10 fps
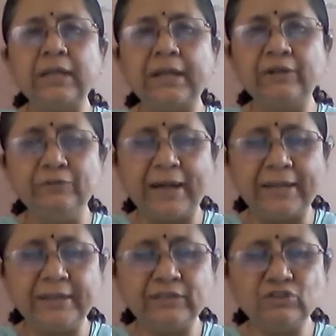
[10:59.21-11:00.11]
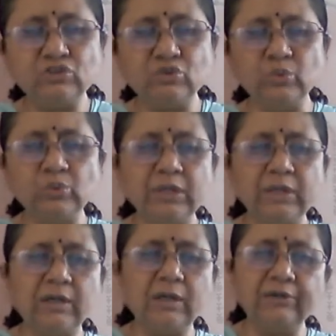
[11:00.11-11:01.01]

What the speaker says: advice to the